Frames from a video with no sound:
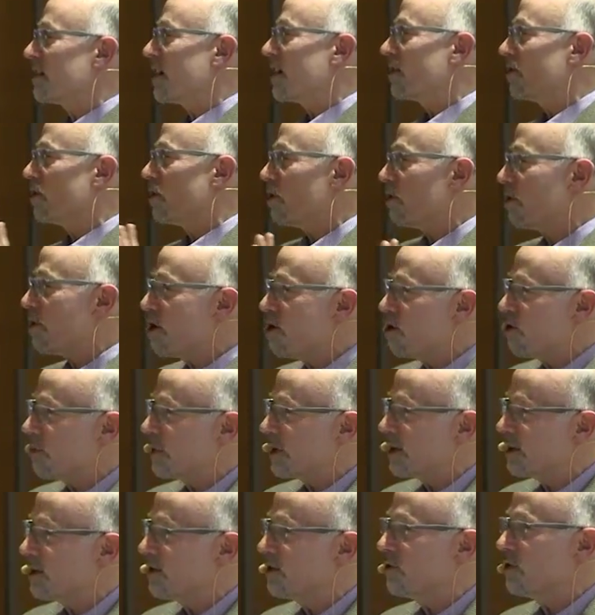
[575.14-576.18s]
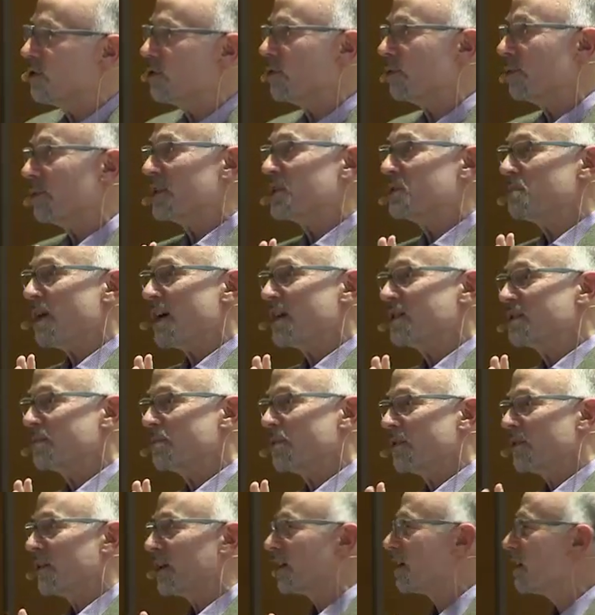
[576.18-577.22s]
saying, no, no, we need to do the
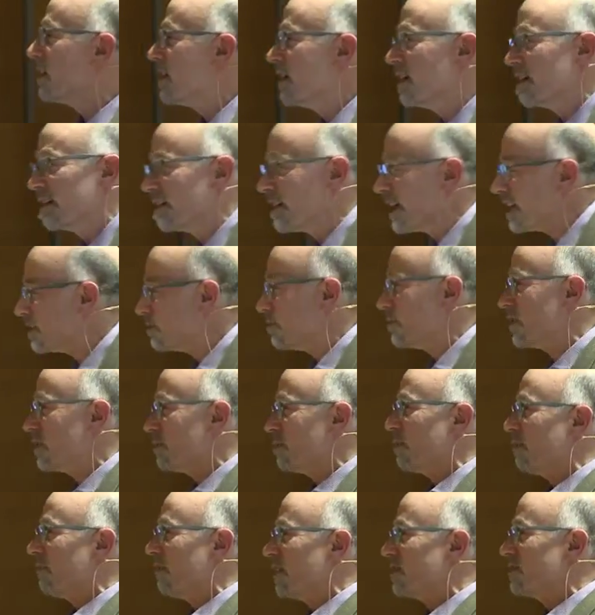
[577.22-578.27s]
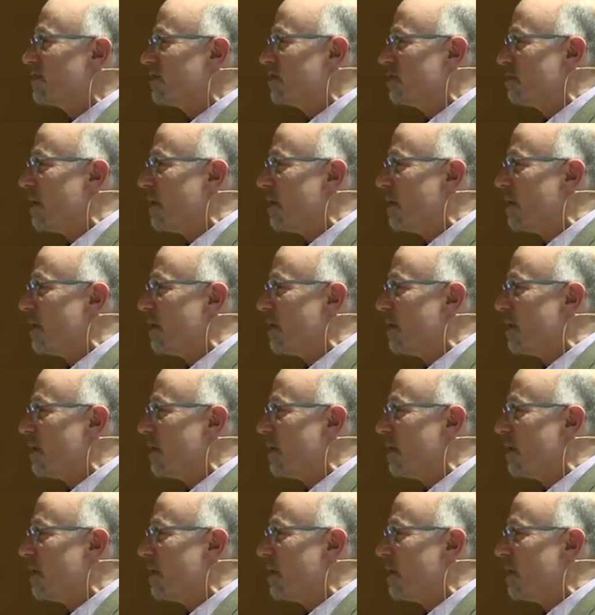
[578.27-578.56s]
responsible thing. That's what the profession's